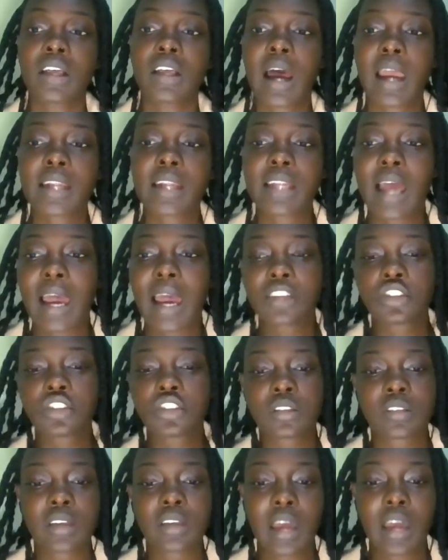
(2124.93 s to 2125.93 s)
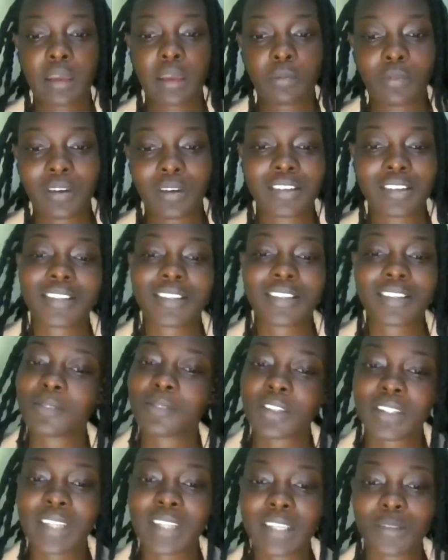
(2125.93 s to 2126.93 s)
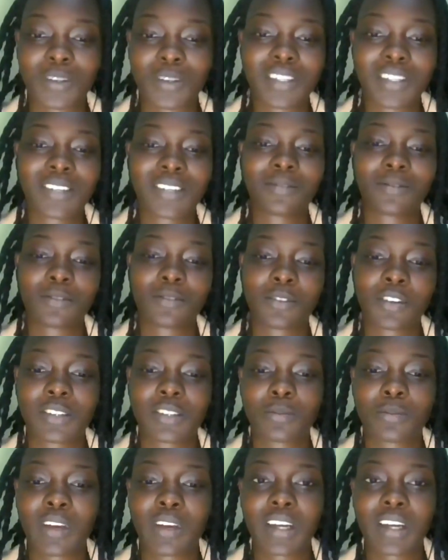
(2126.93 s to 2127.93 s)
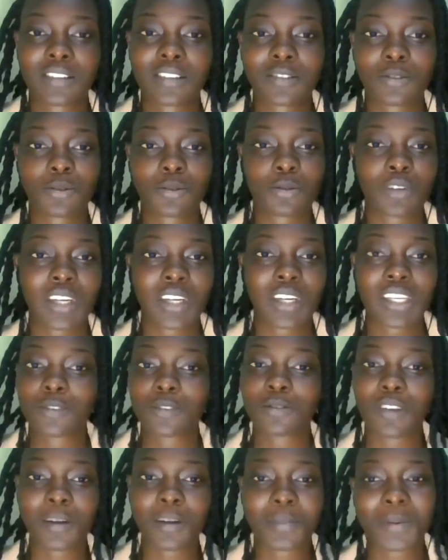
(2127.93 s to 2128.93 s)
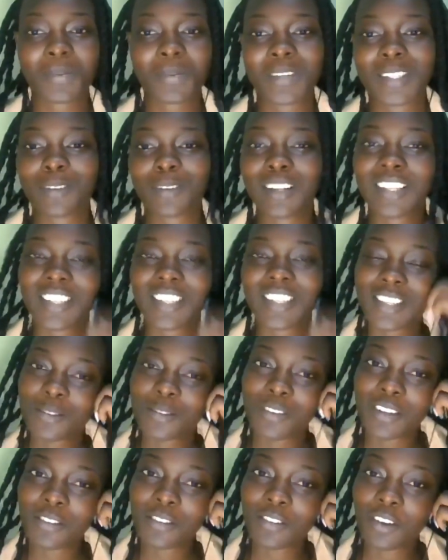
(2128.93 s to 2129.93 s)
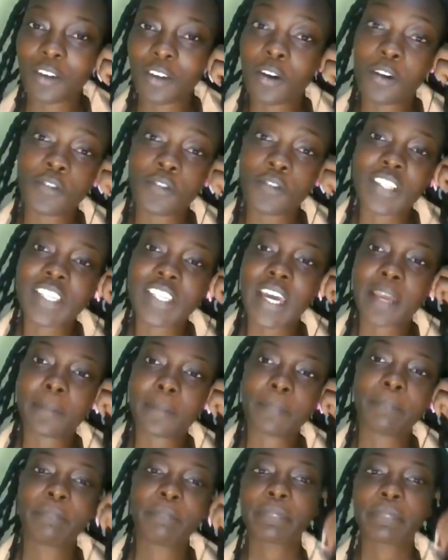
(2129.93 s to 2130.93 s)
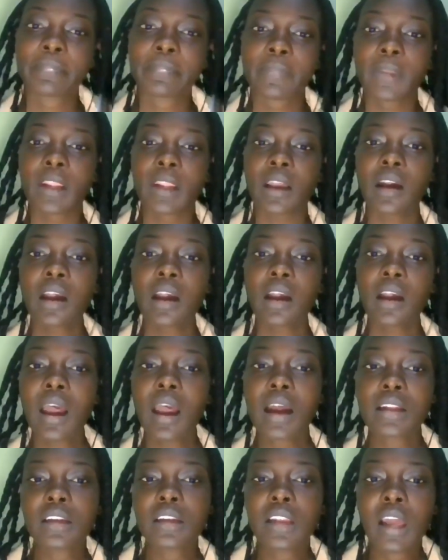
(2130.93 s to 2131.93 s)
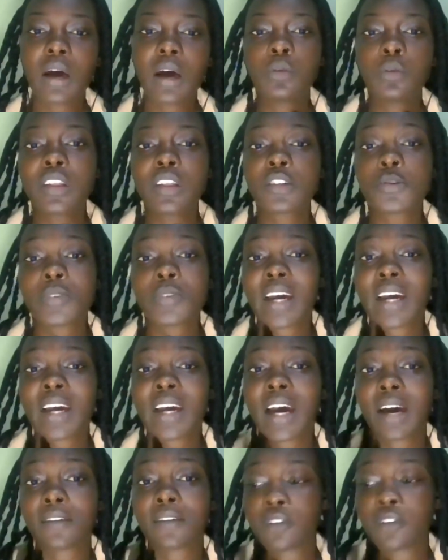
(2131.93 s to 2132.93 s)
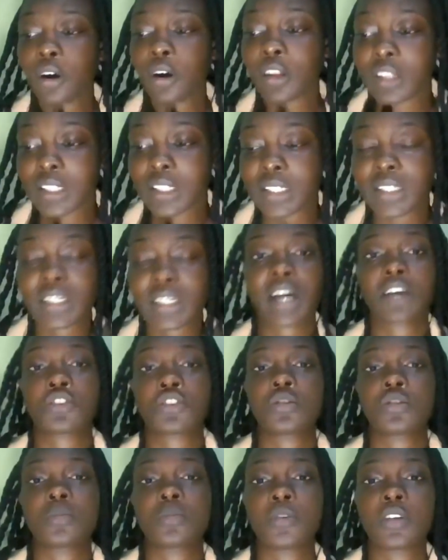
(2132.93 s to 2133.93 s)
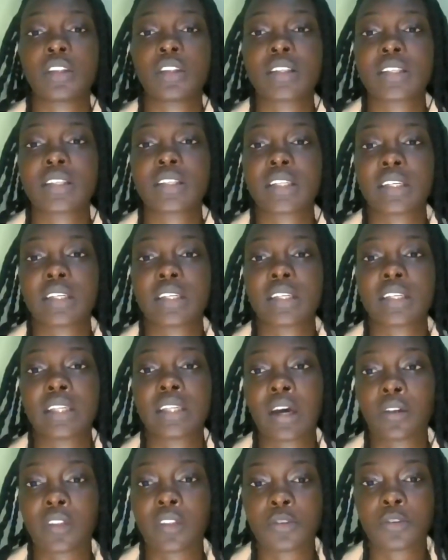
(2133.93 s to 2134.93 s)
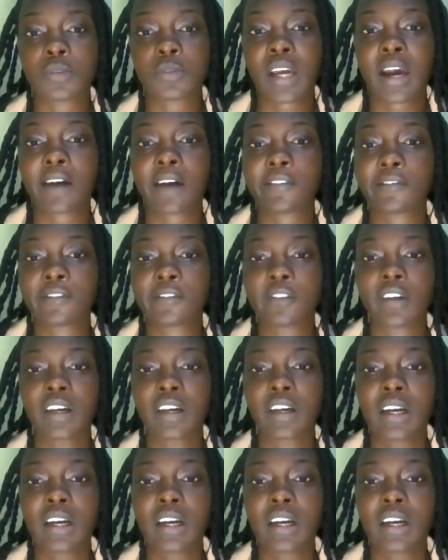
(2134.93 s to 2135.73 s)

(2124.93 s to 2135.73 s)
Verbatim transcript: And I just, I want, just as we, because we are trying to wrap up as well, just so we don't go over time. Now that we have all these action points, and now that we have